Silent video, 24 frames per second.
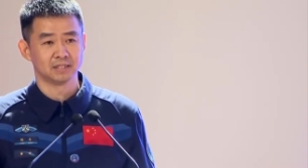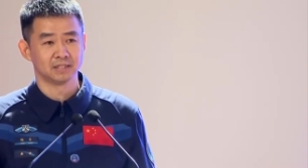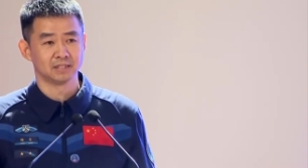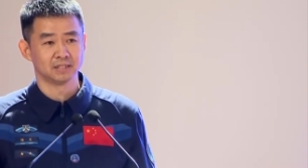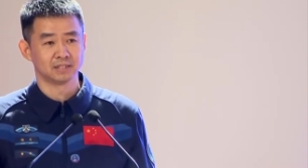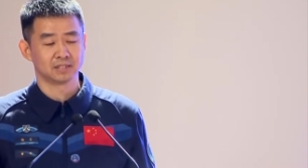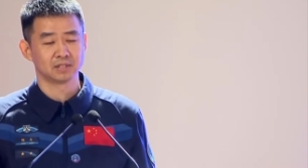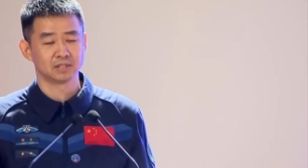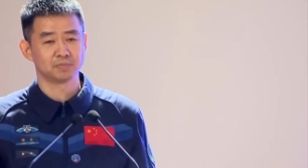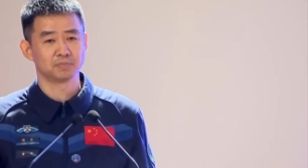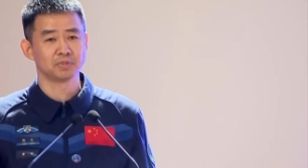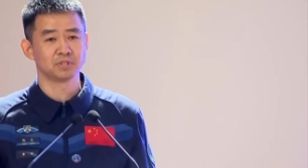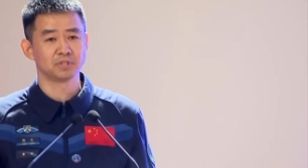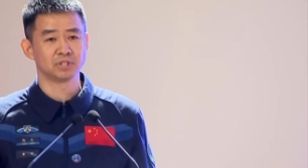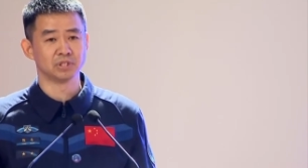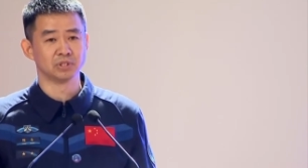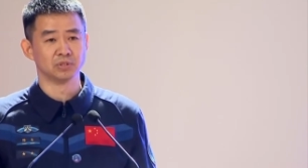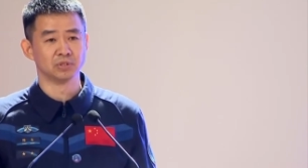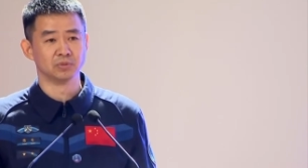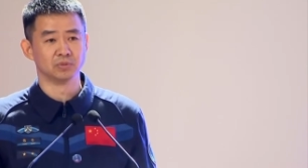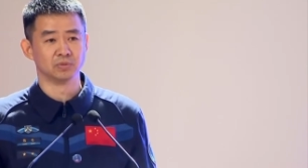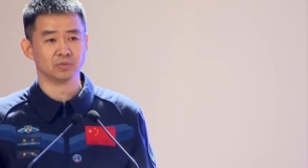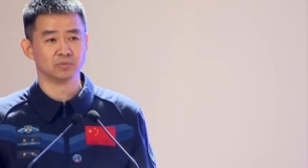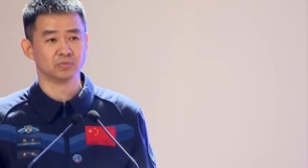of other
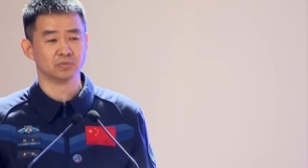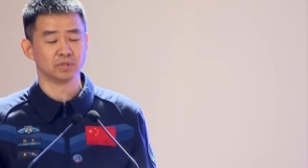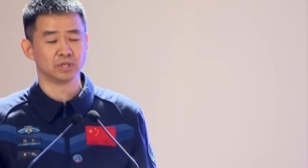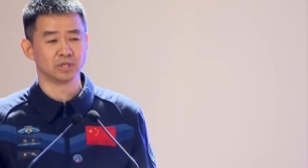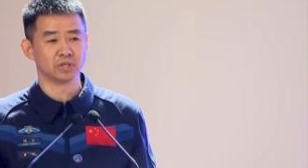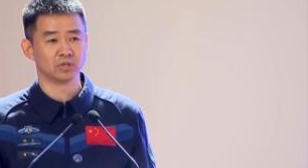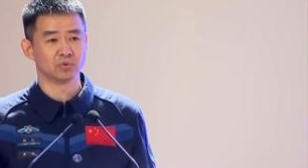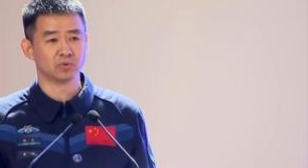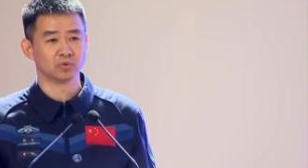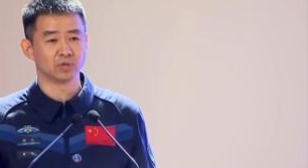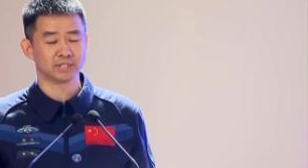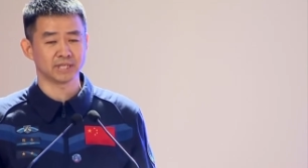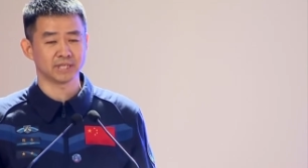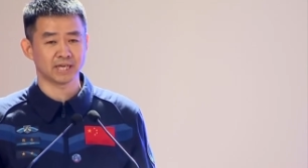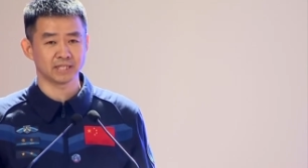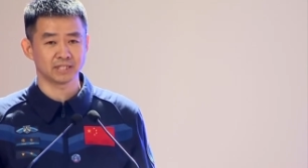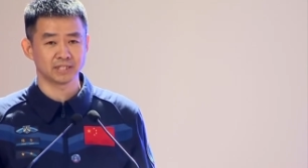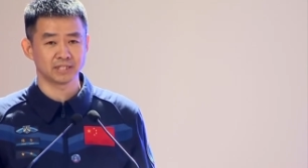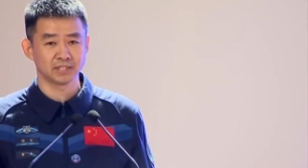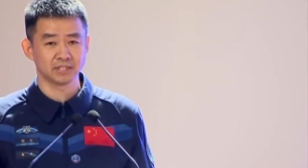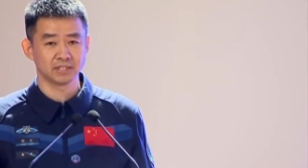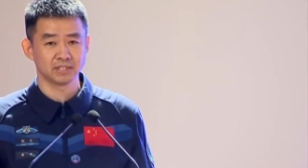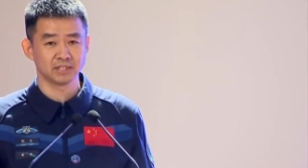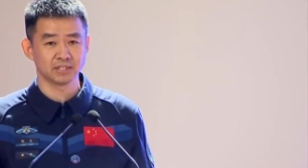fields.
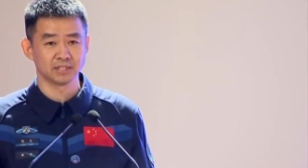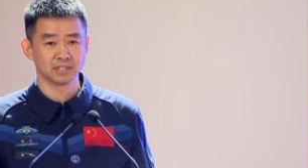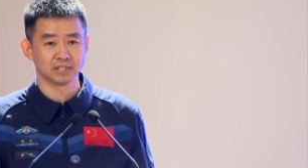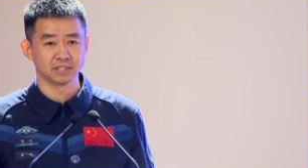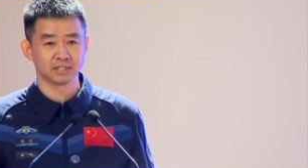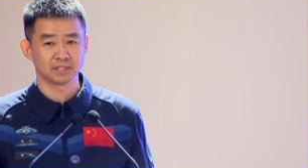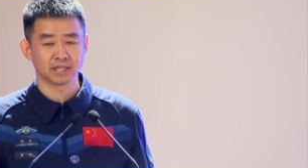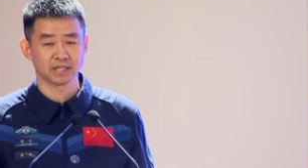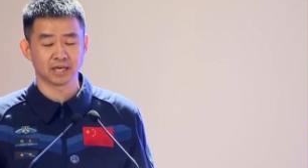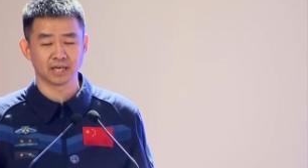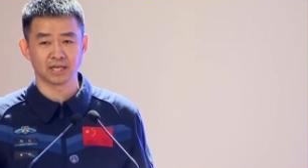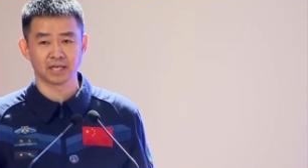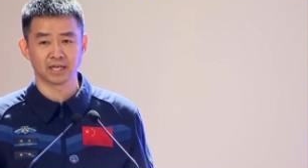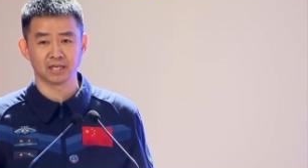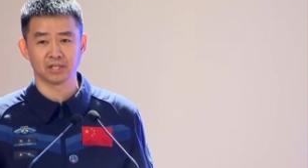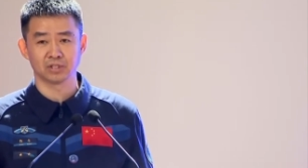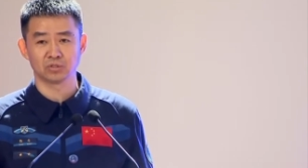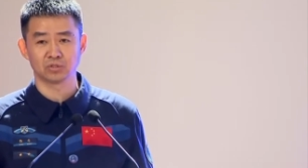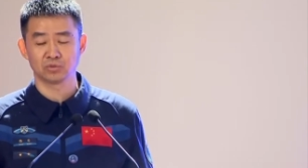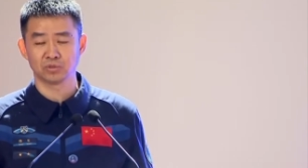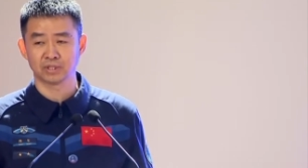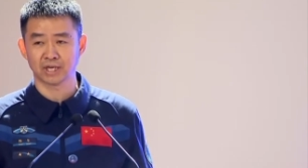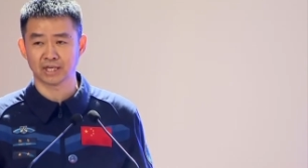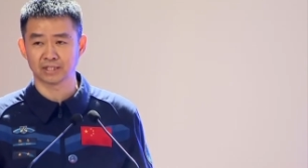Not
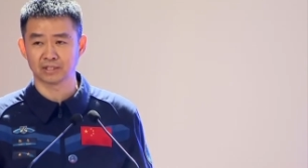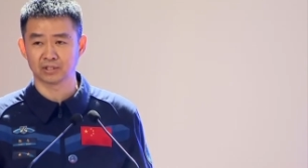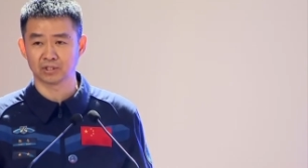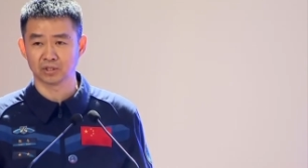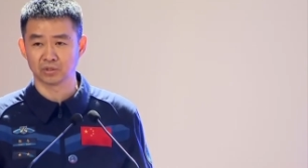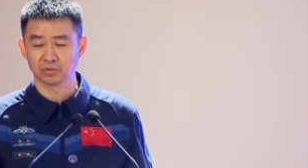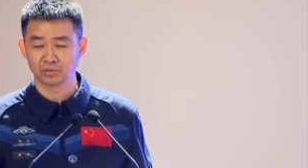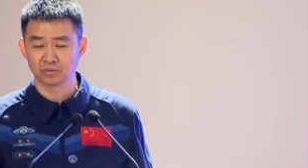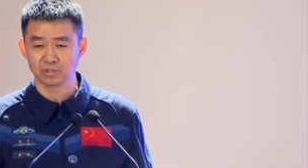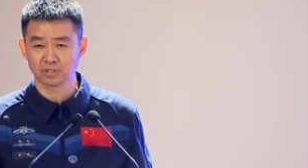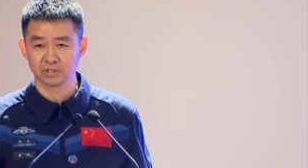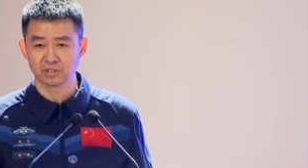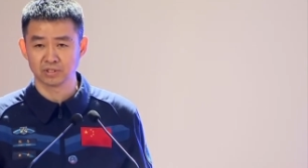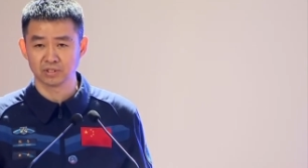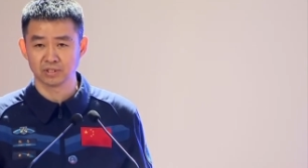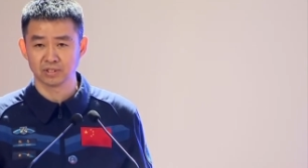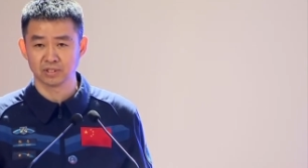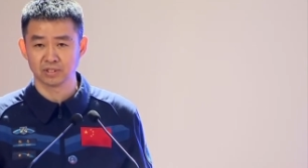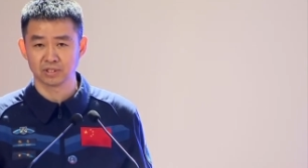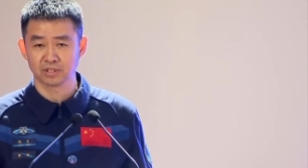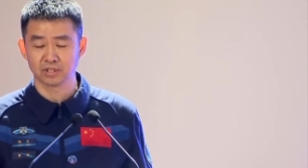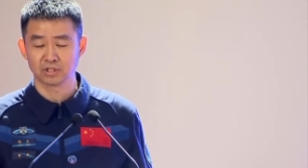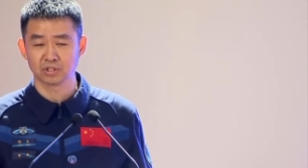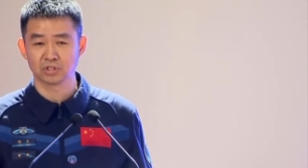only this
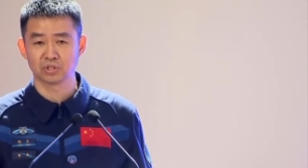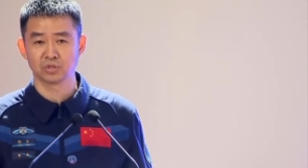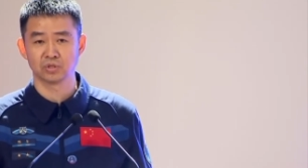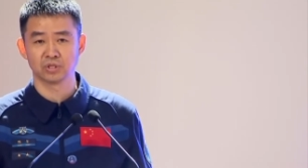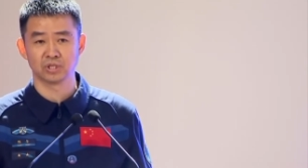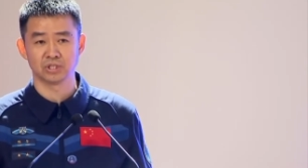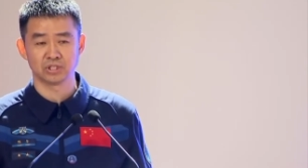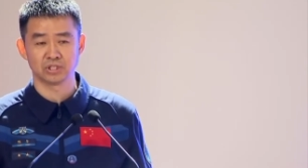brings